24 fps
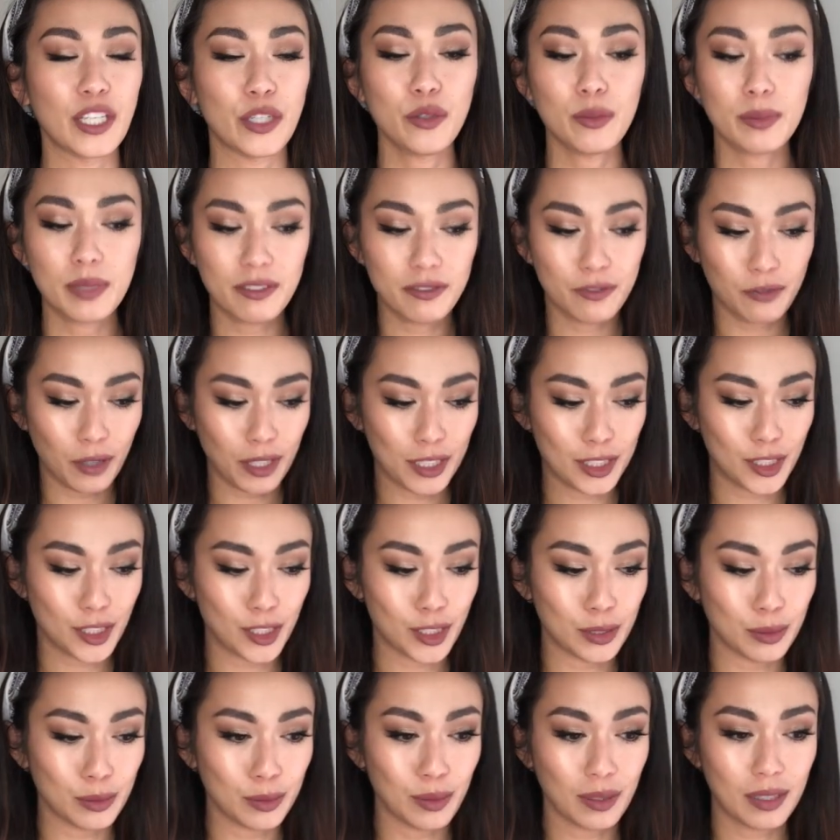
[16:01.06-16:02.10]
you'll be forced
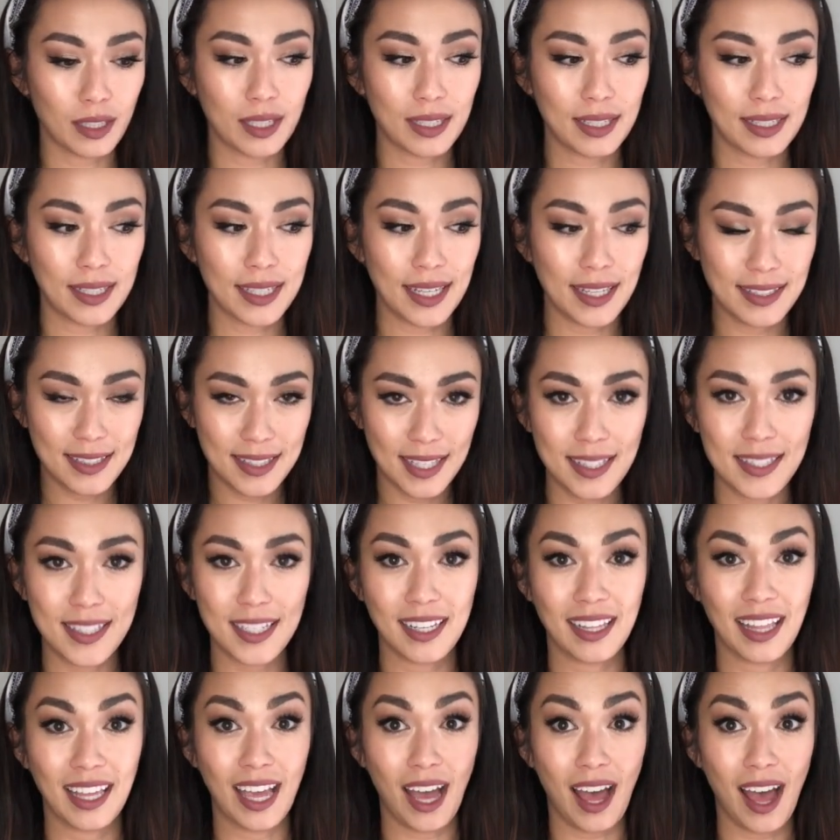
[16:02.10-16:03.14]
to
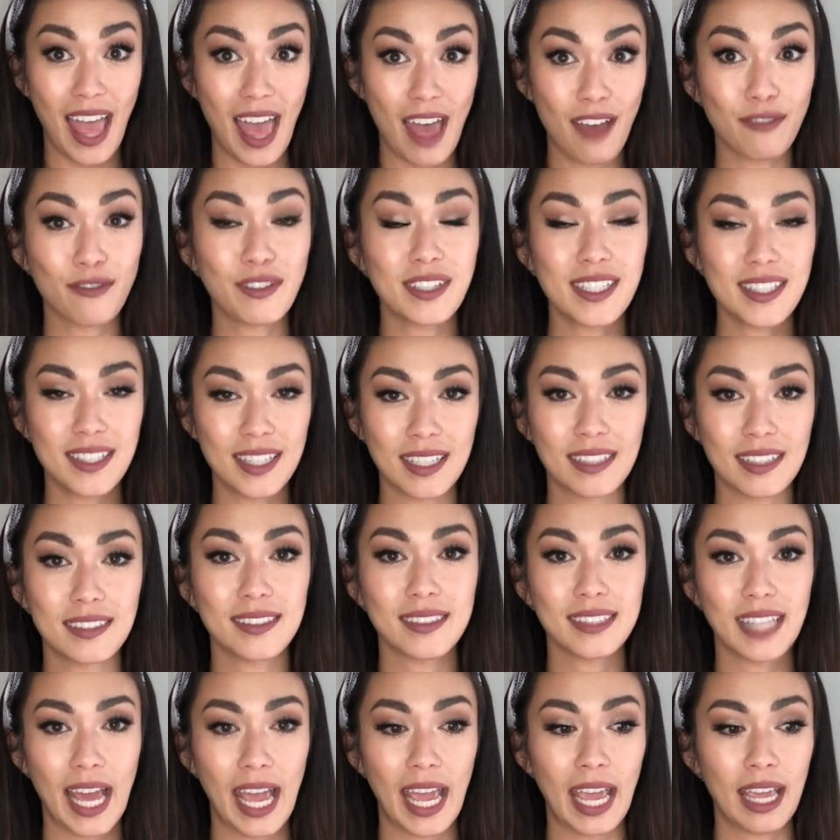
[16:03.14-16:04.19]
consistently, every single
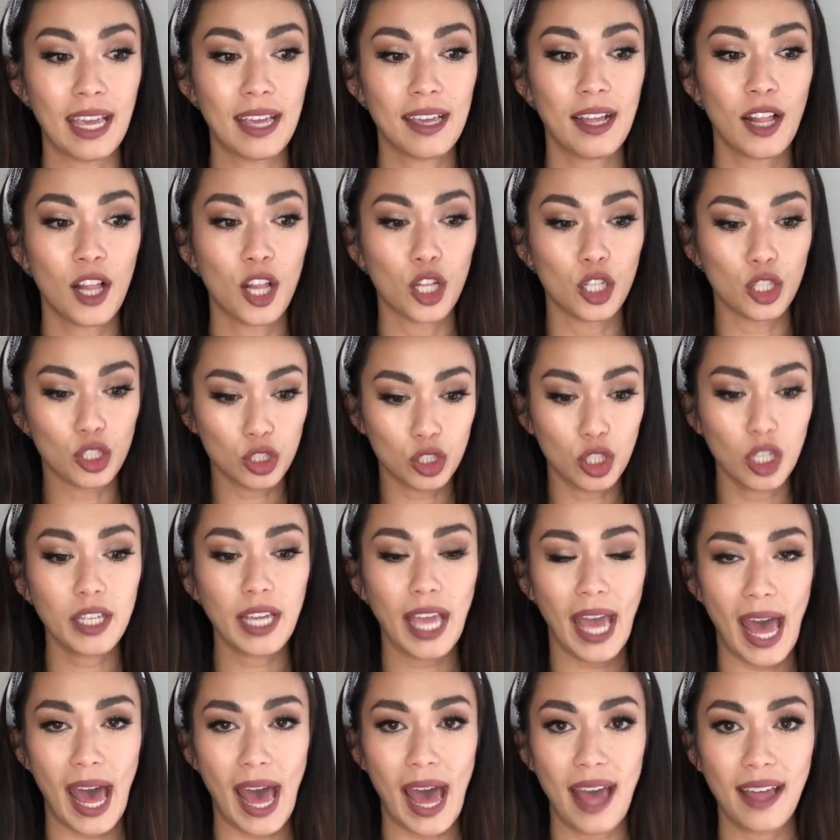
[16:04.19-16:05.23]
day, look
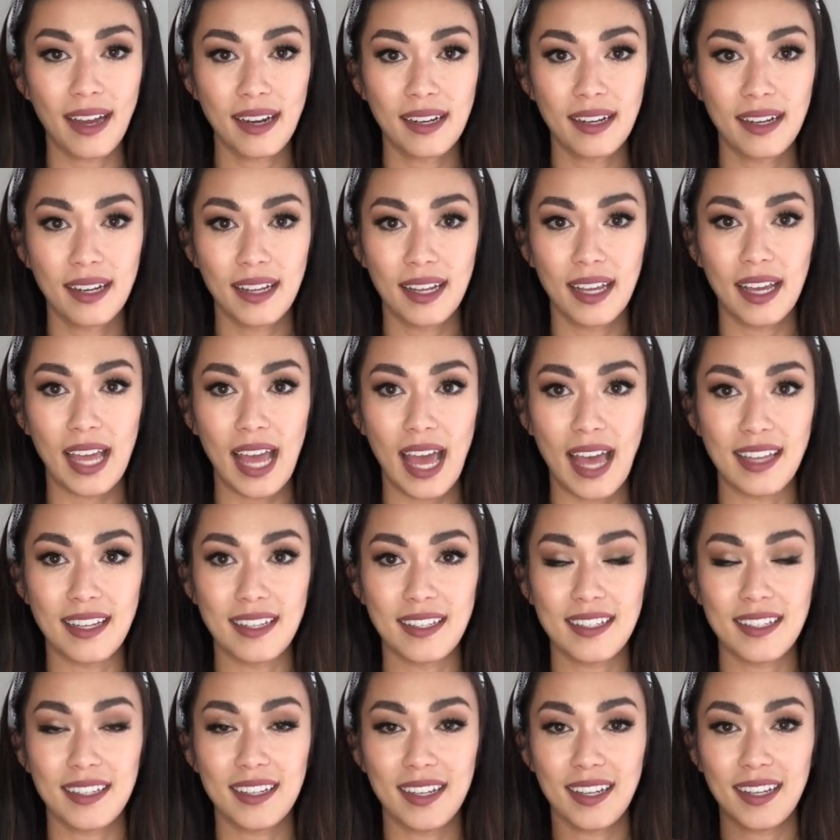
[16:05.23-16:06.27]
at and
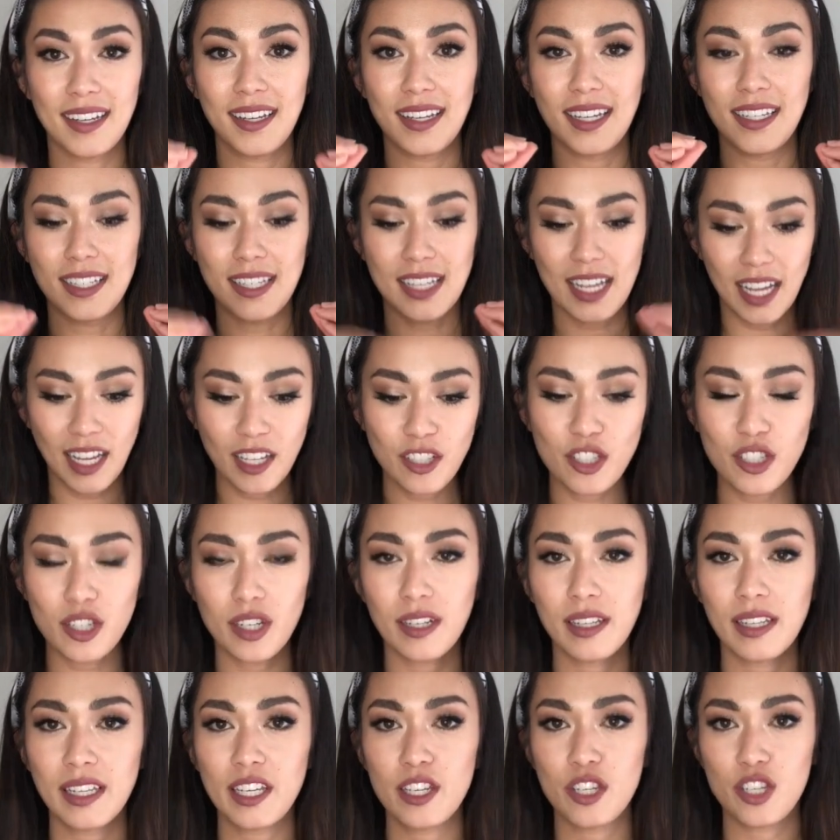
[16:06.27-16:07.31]

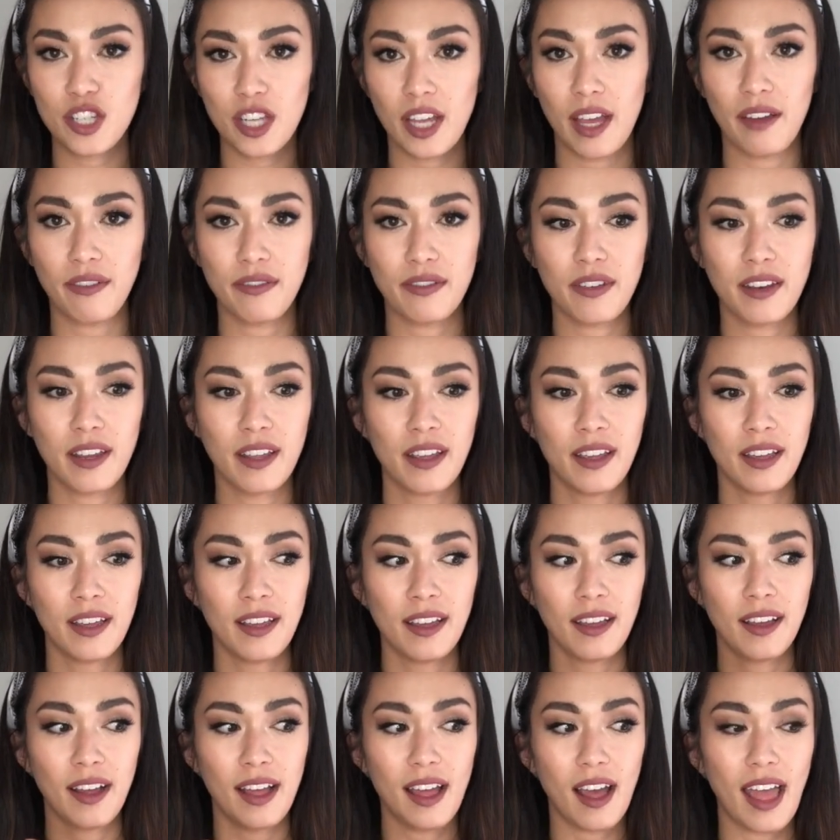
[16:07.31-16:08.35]
intentionally shift
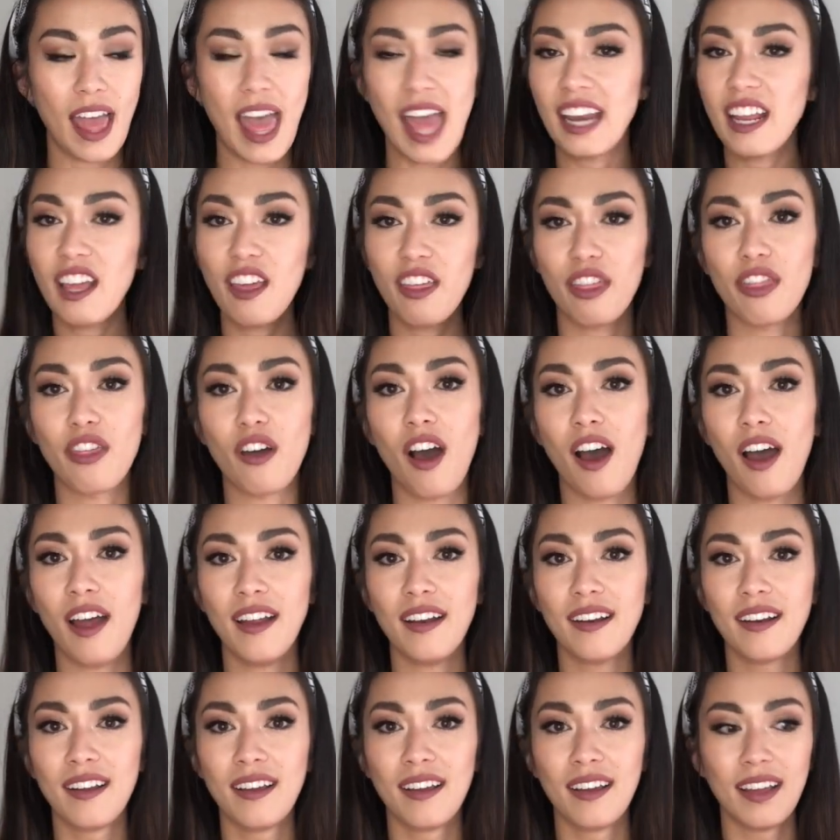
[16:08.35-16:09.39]
any thought,
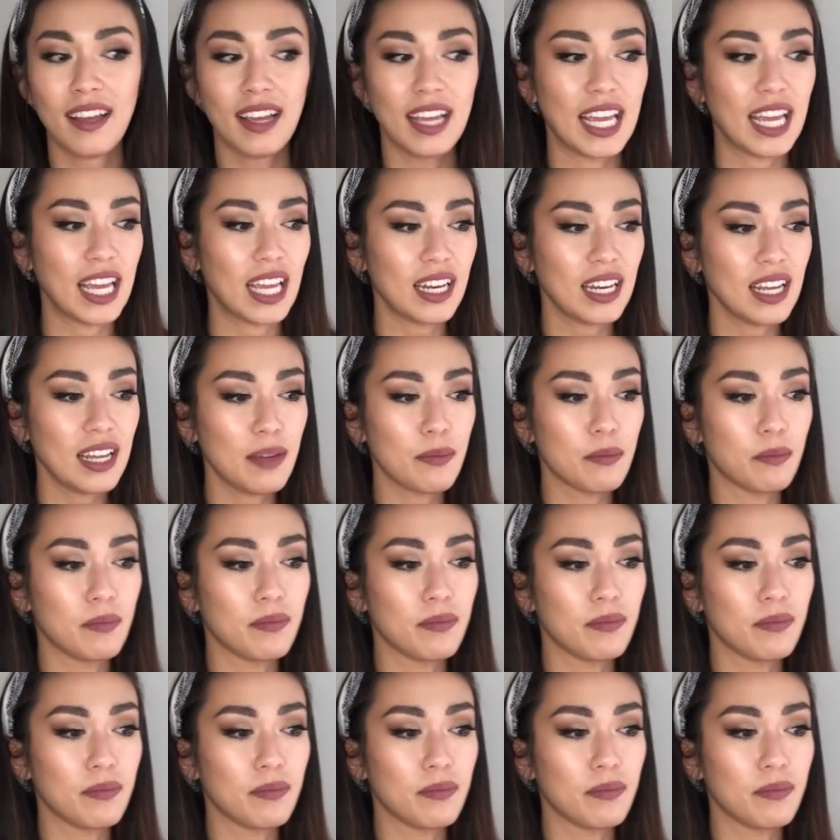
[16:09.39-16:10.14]
any